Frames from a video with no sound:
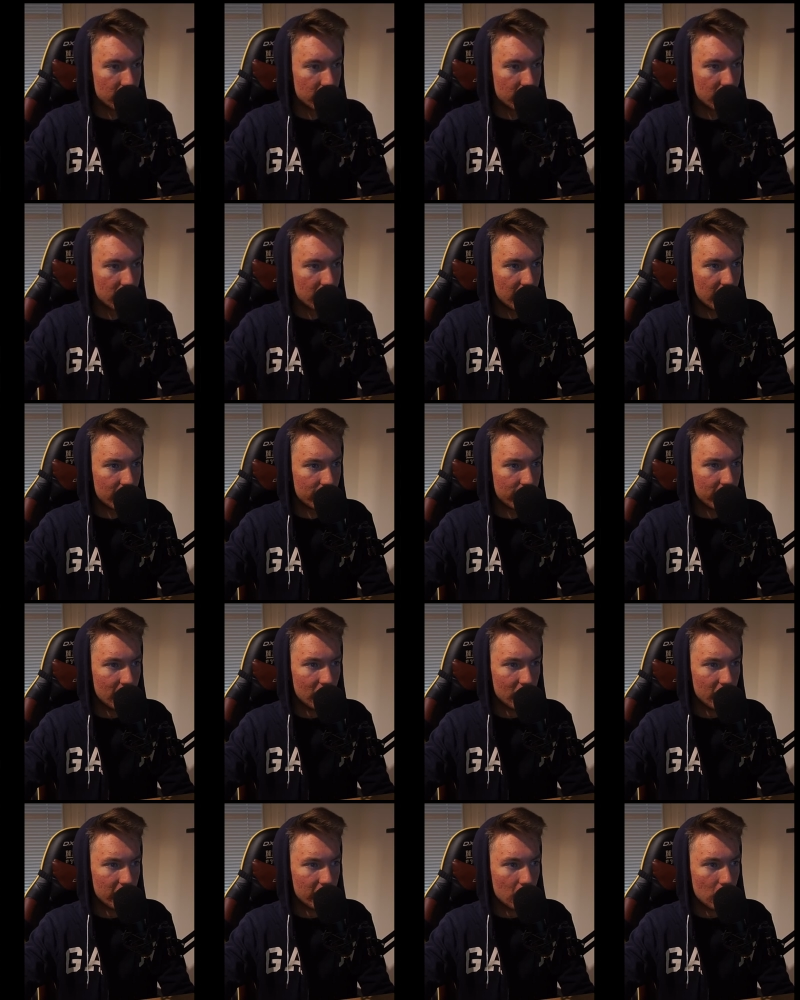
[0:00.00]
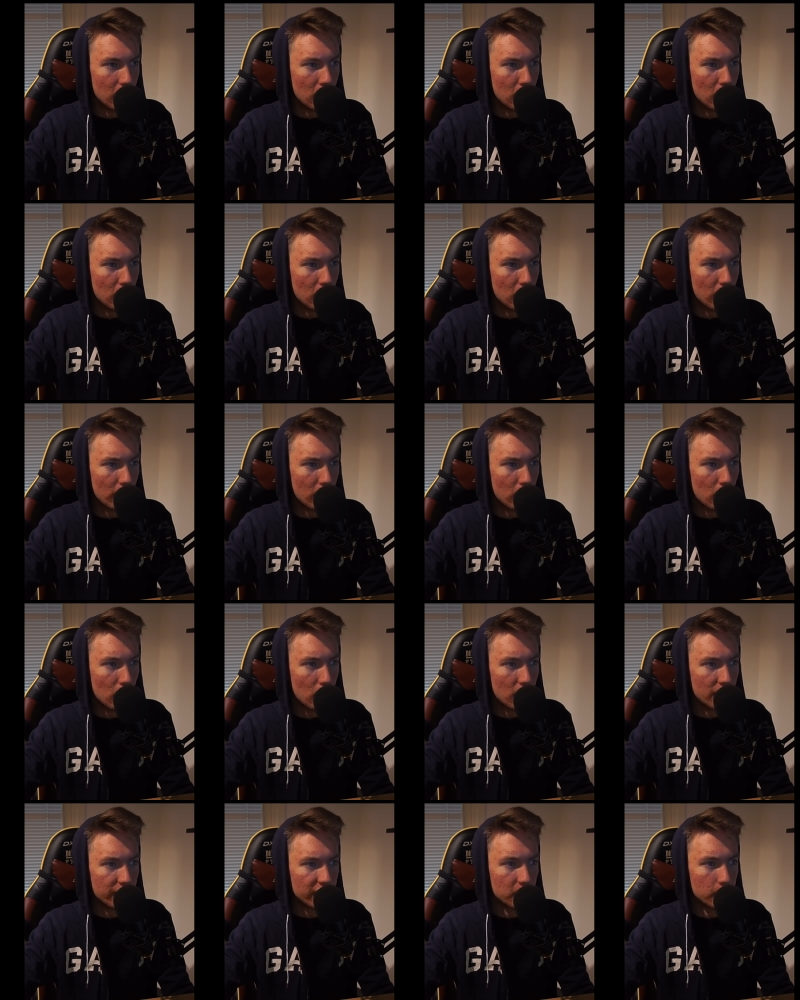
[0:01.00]
I feel like all all
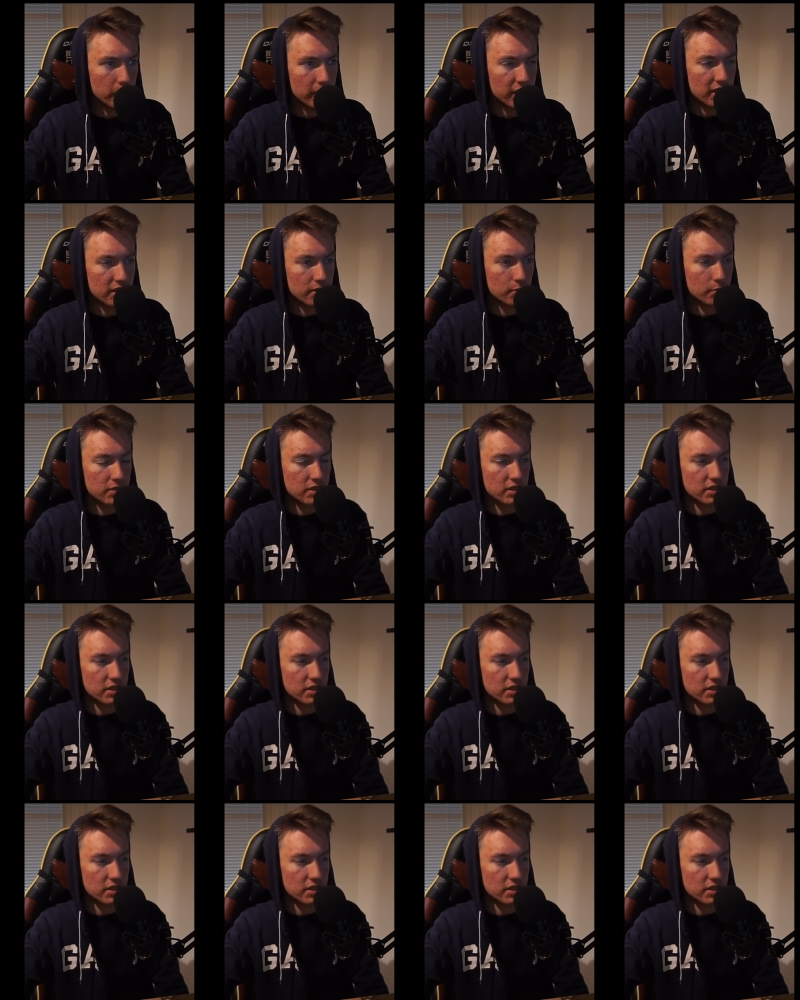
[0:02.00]
of the memes